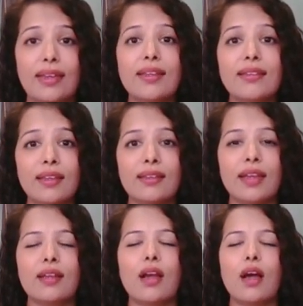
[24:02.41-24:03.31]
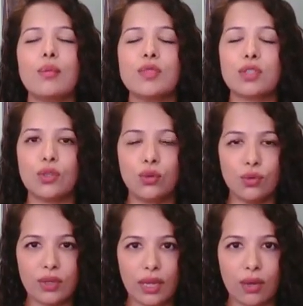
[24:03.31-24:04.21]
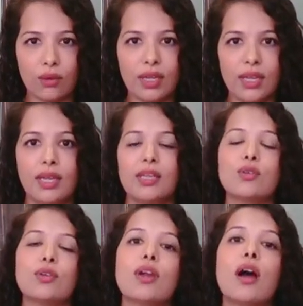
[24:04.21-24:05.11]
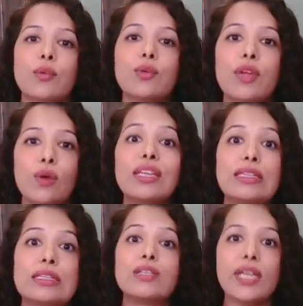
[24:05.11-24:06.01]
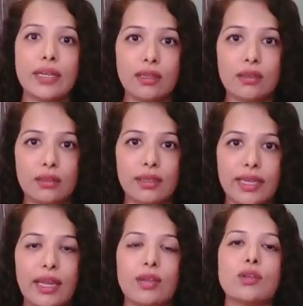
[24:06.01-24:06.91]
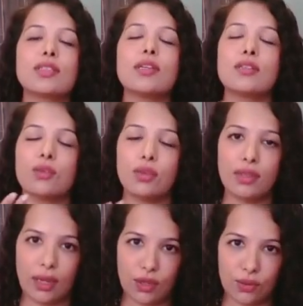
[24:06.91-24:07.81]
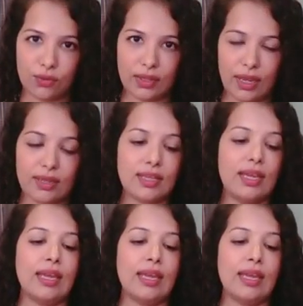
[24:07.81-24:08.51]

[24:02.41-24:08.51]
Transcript: Anything that calms you down is going to calm you down literally internally, and your skin is going to thank you for that.